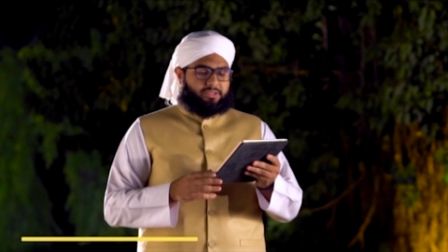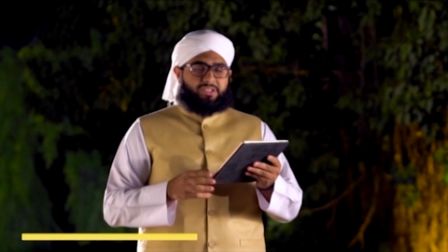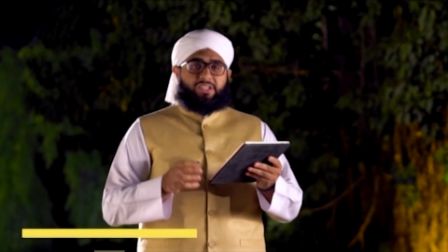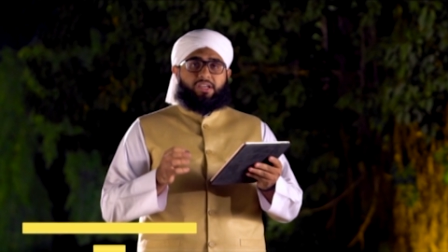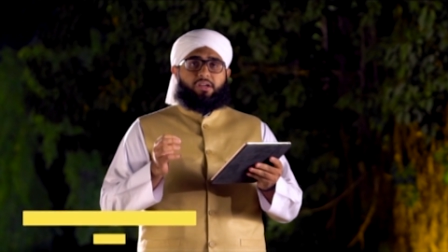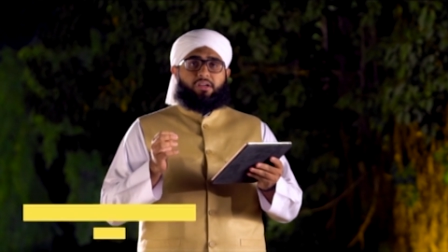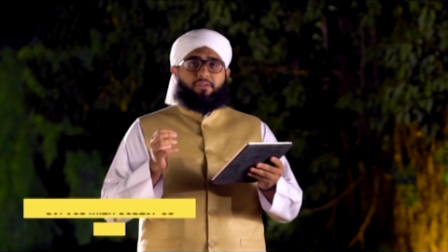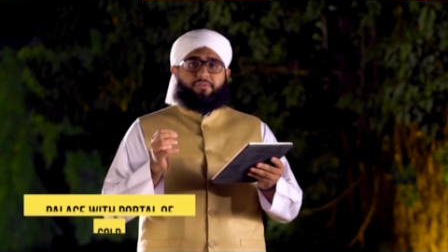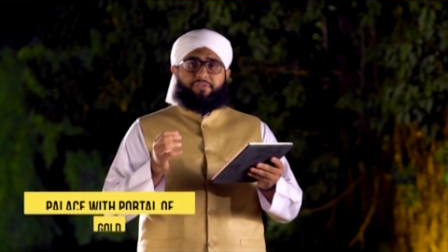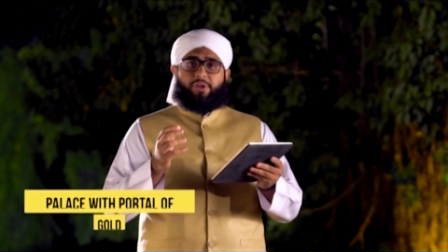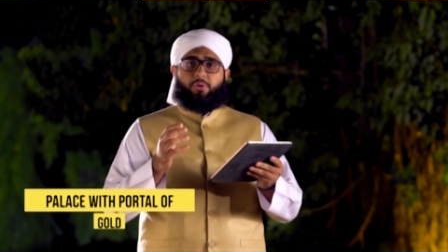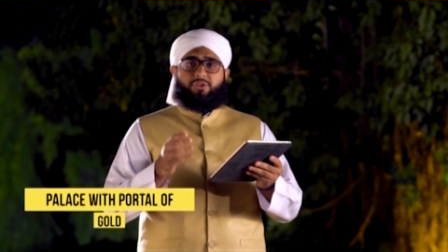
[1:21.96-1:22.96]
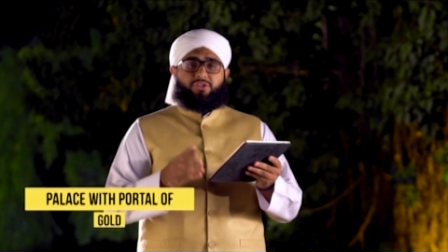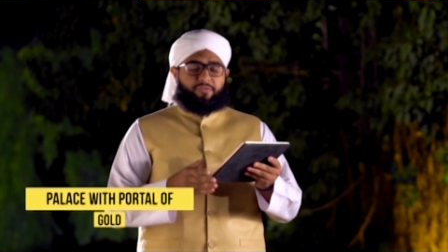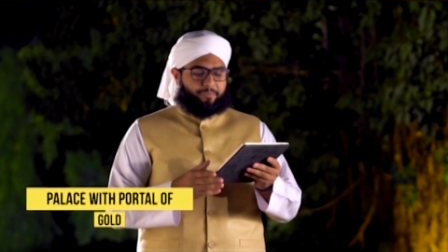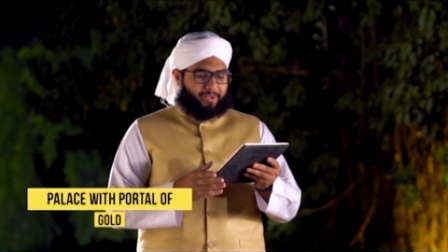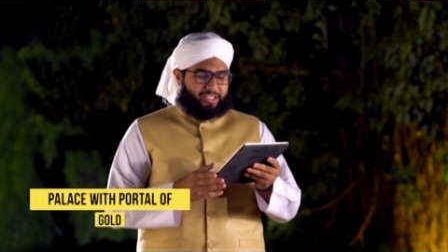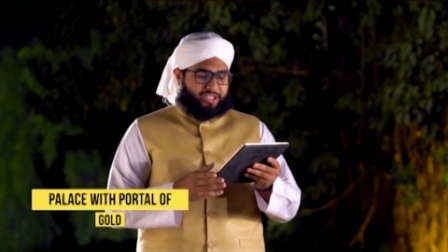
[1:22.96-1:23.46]
Dear viewers
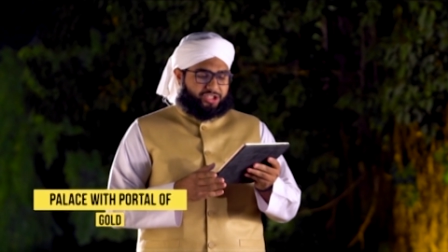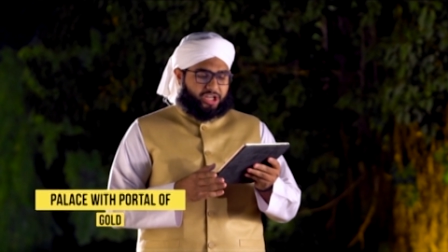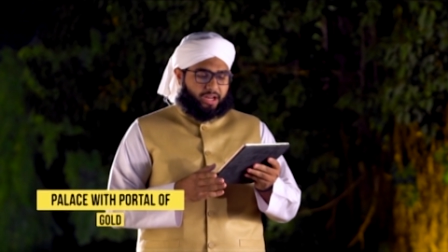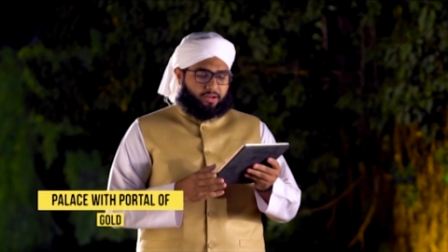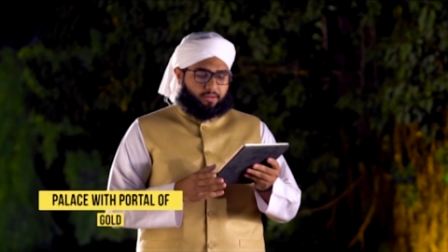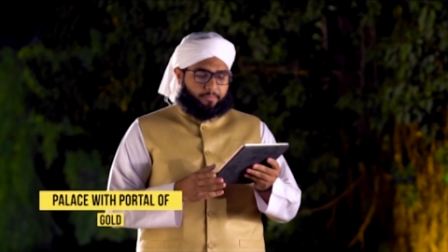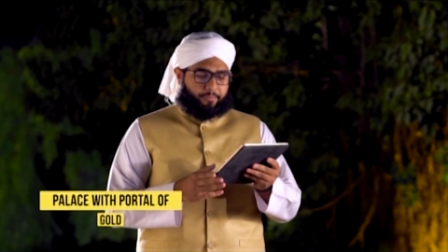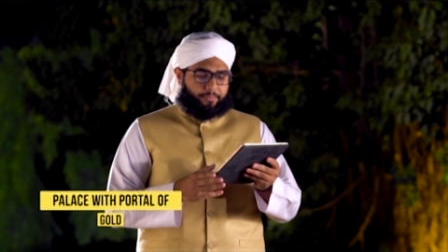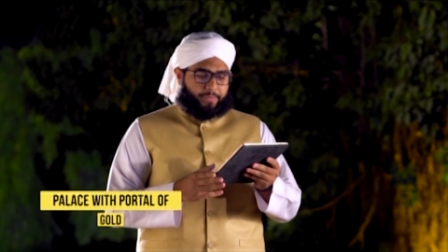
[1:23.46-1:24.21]
of Madani channel,